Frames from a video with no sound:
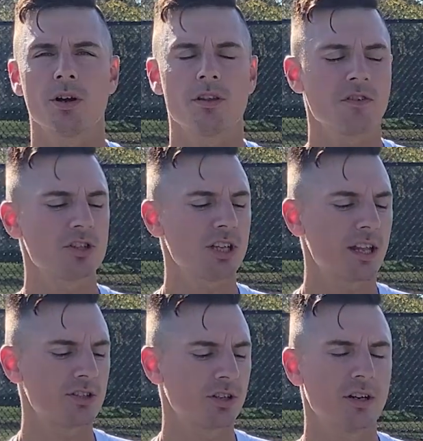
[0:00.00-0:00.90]
the first thing
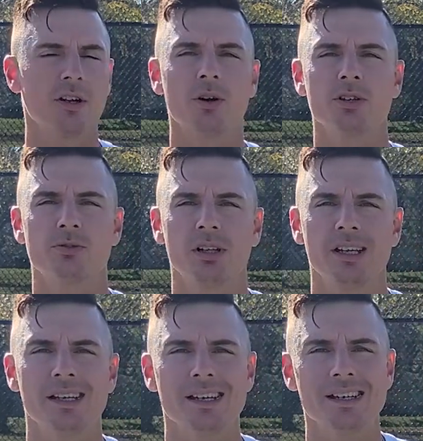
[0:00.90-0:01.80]
that you're going to notice
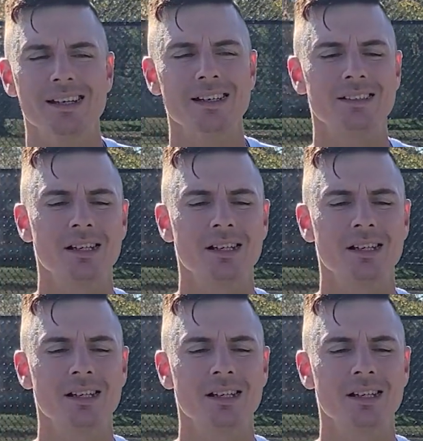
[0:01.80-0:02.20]
really is